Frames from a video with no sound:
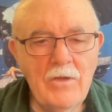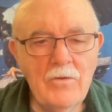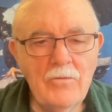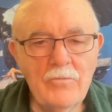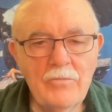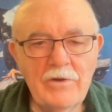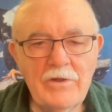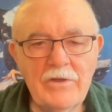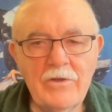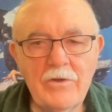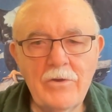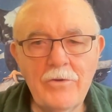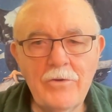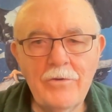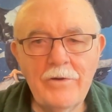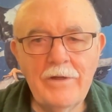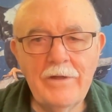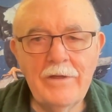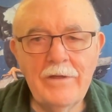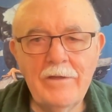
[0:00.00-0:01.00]

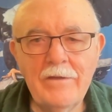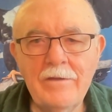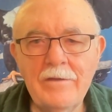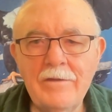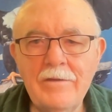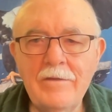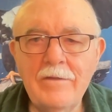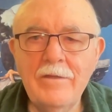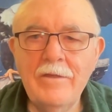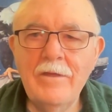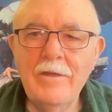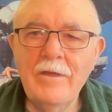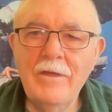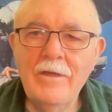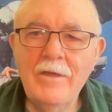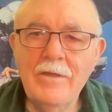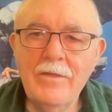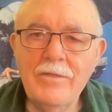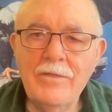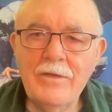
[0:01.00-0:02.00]
recurring
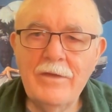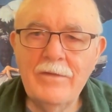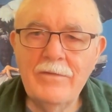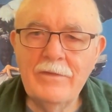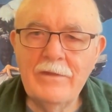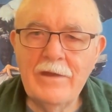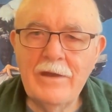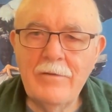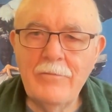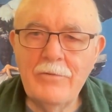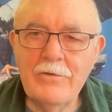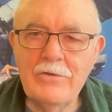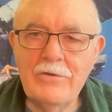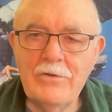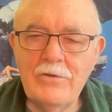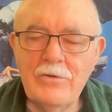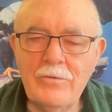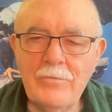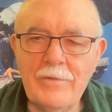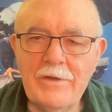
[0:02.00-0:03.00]
thing that I would
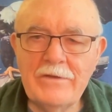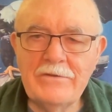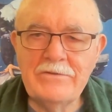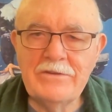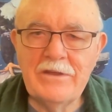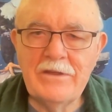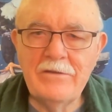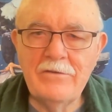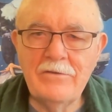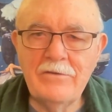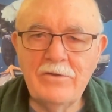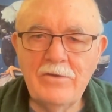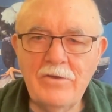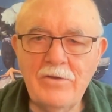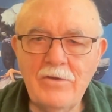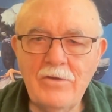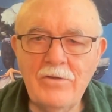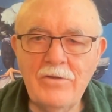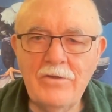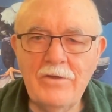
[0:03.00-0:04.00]
do on my channel
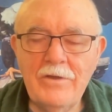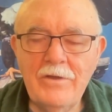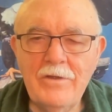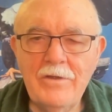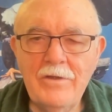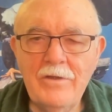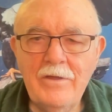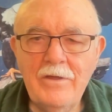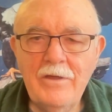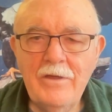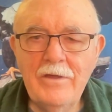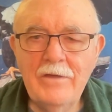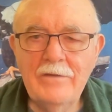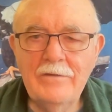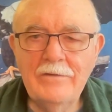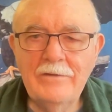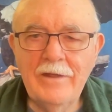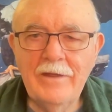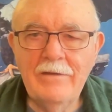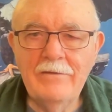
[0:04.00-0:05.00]
called
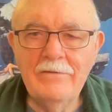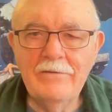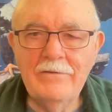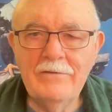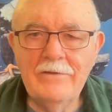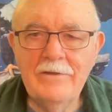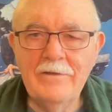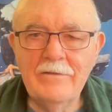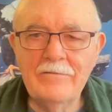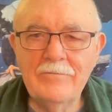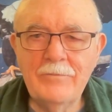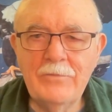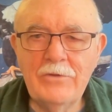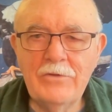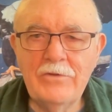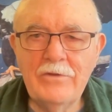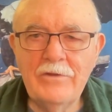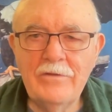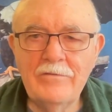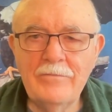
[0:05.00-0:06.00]
Daily
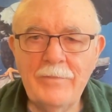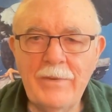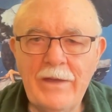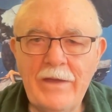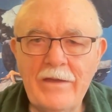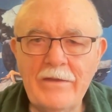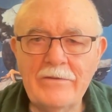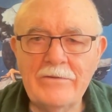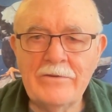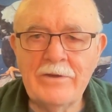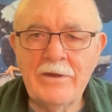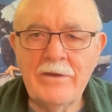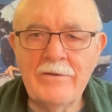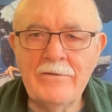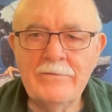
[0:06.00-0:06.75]
Dismal Dispatch.